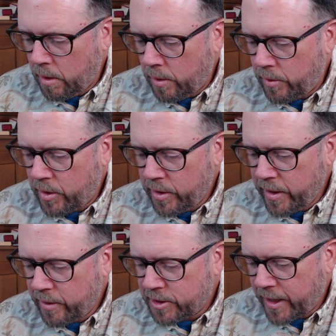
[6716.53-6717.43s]
there you
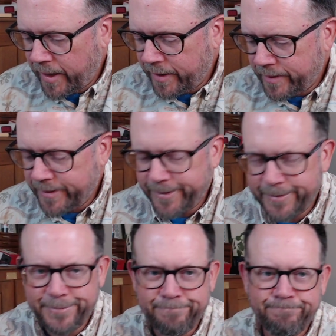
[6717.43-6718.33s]
go, chat.
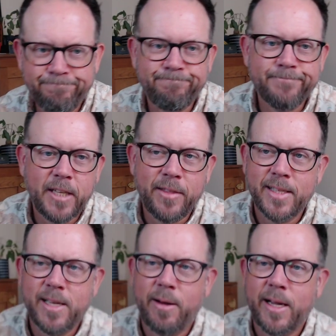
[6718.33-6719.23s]

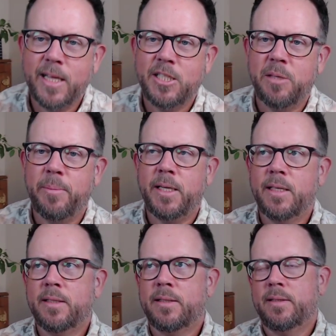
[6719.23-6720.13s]
That's how I got jimmied
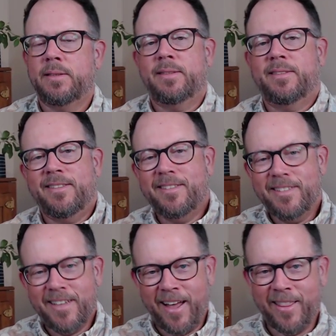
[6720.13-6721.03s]

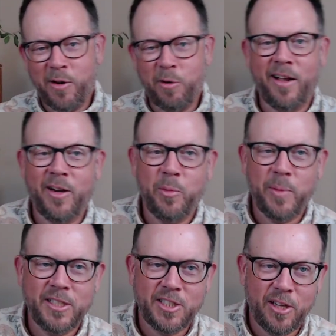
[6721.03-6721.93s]
at the Orlando
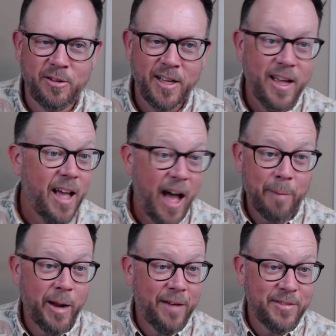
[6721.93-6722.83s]
Pen Show.
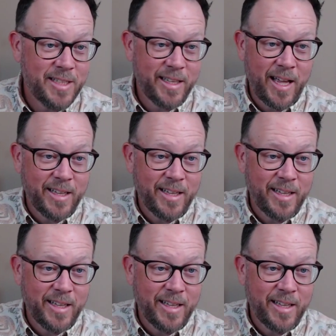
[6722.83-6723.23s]
I'm going to have to take that